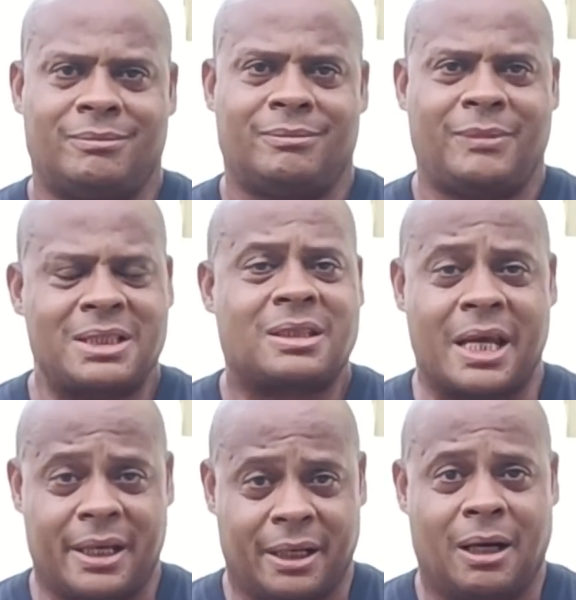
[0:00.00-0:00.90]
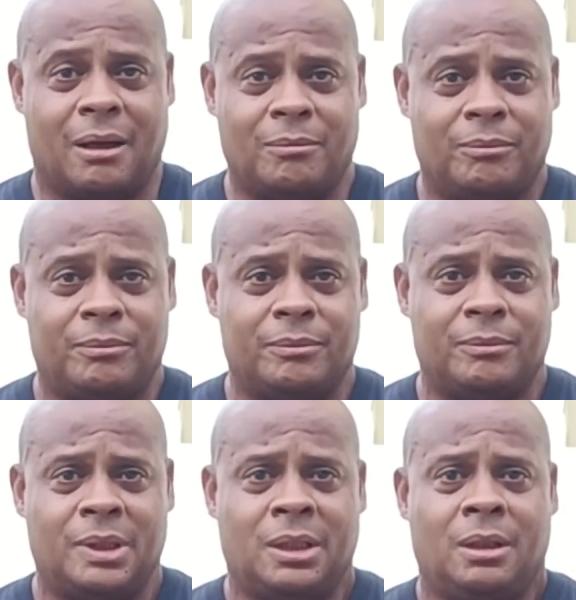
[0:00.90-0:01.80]
messed that up.
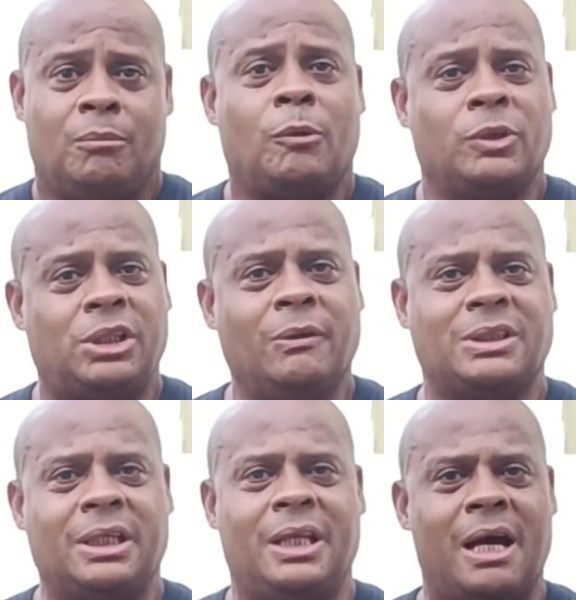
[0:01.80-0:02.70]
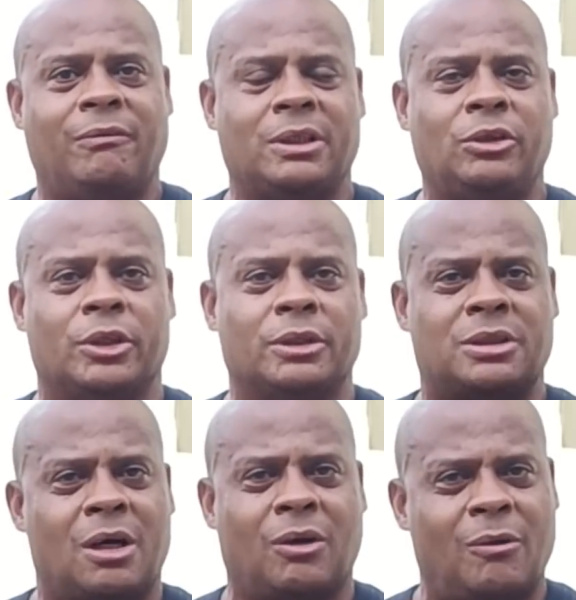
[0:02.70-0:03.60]
But when she was 11
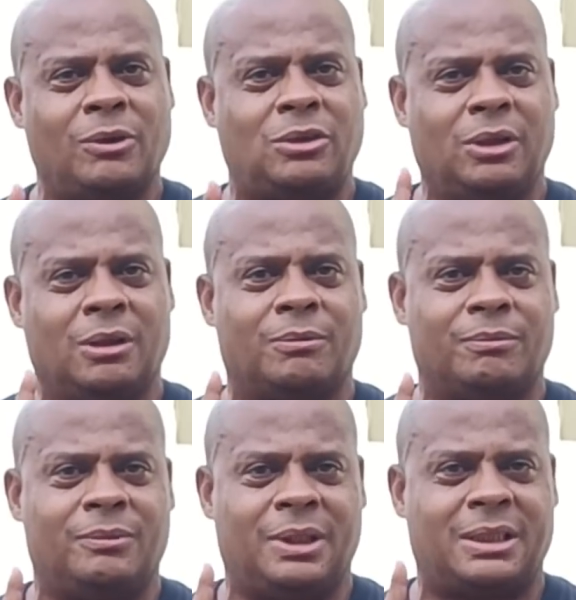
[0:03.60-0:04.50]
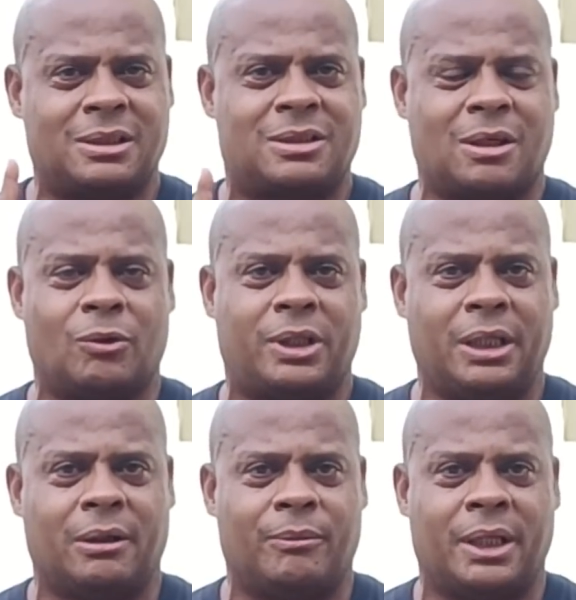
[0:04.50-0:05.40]
years old, I want you to let this soak
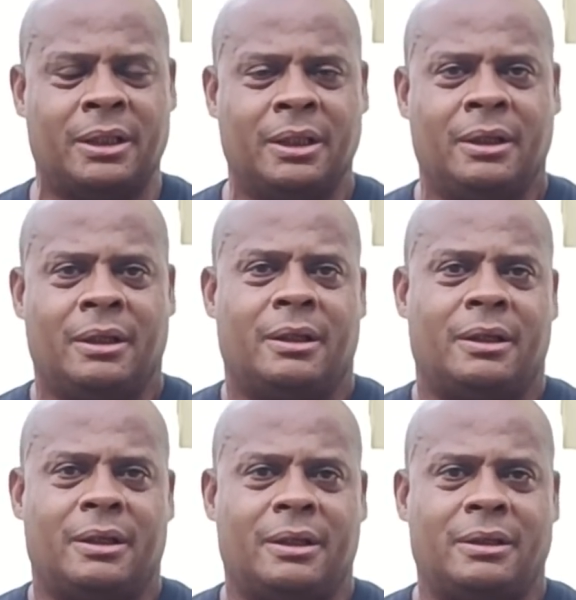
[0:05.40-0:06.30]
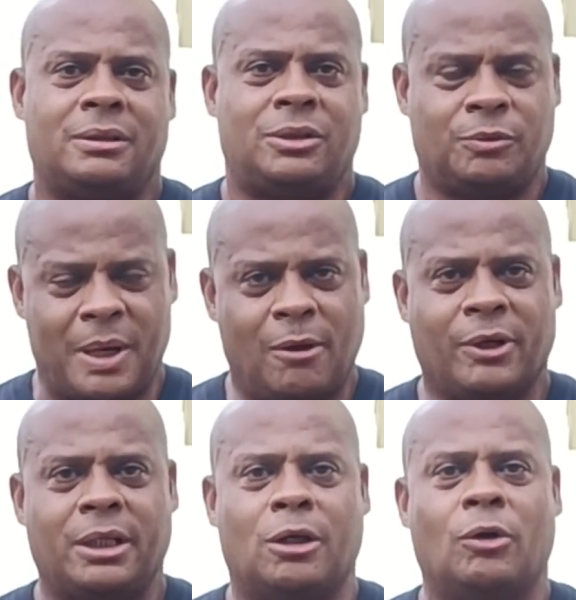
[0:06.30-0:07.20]
in, man. She was about
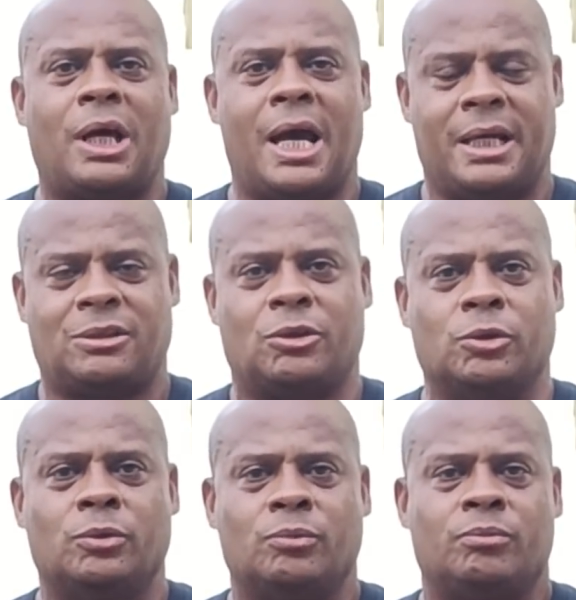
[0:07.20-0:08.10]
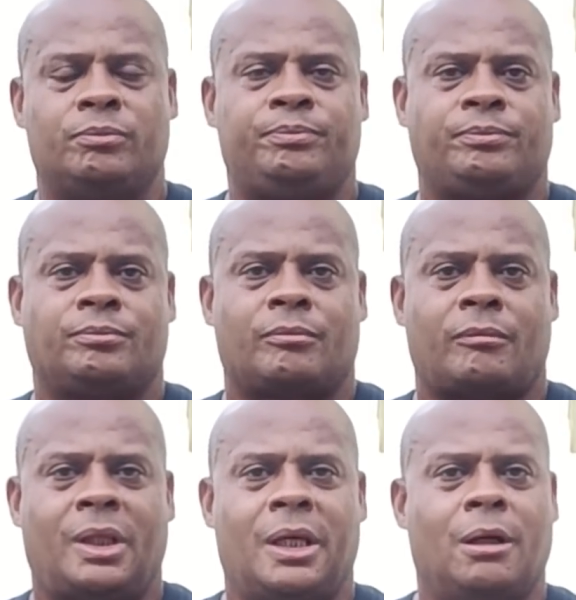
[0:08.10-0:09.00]
ready to go to high school.
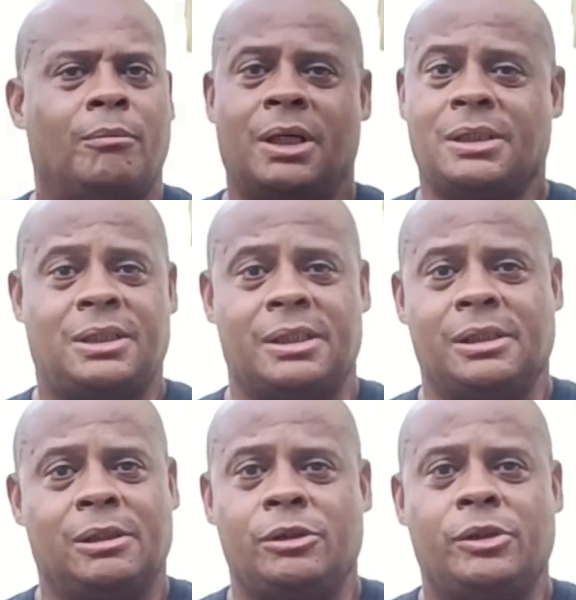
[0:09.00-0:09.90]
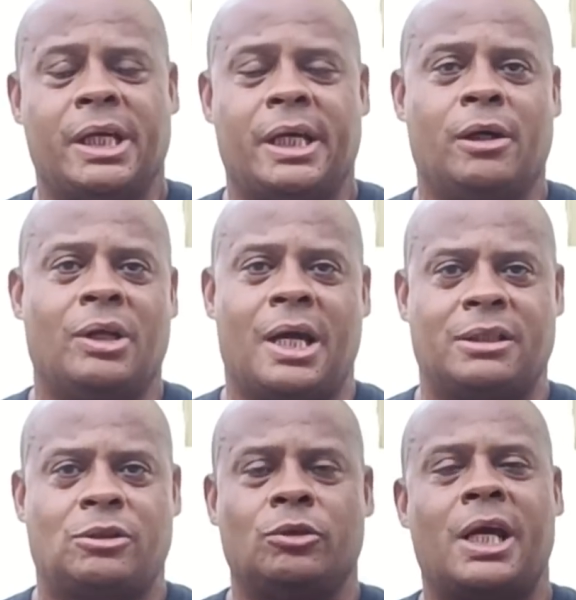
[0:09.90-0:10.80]
And her mother said, no, you can't go to
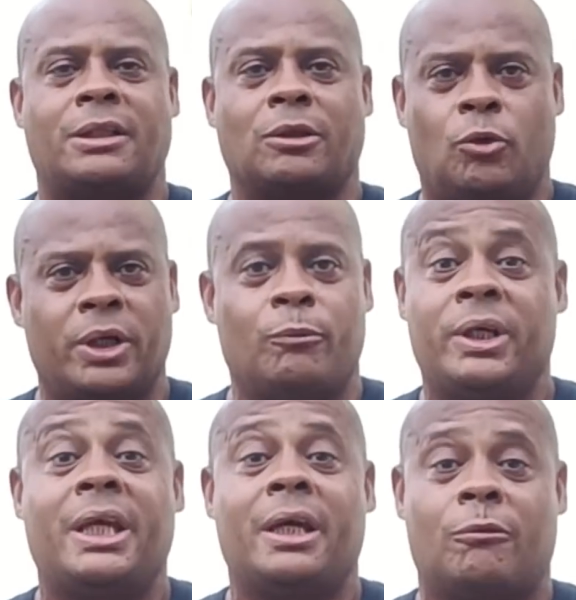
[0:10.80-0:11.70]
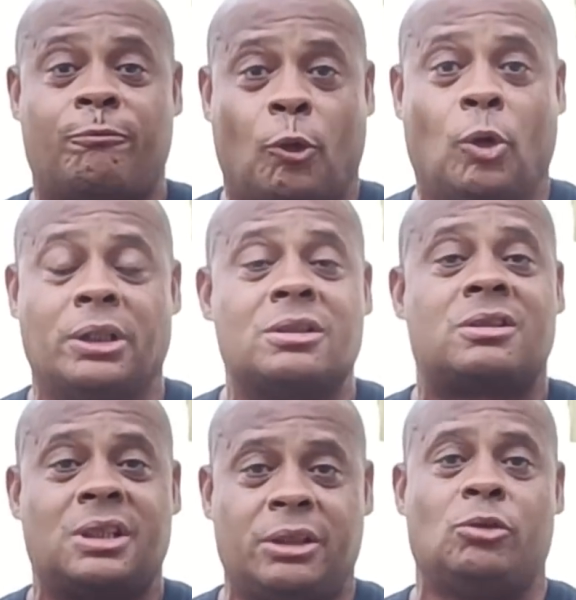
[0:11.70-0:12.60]
high school. You have to quit. We can't afford to
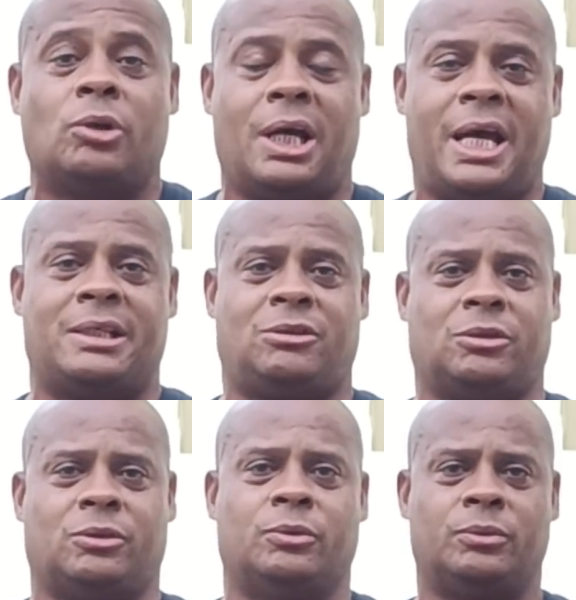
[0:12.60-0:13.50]
send you to high school.